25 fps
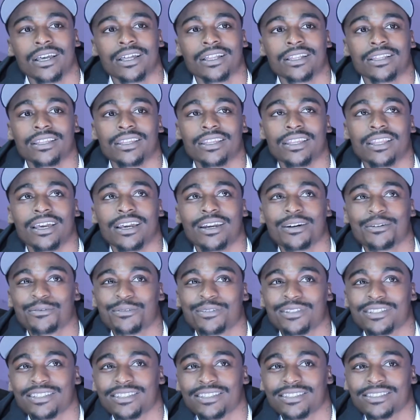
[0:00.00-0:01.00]
That
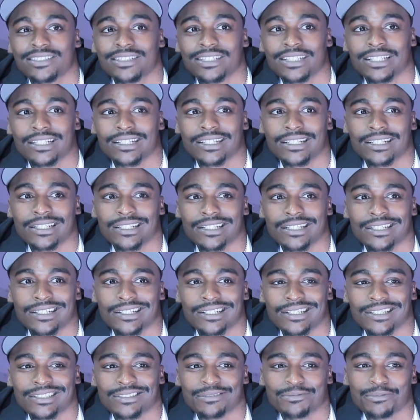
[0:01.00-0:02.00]
one
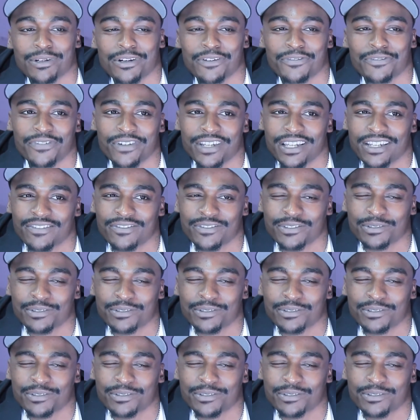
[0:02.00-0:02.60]
is my favorite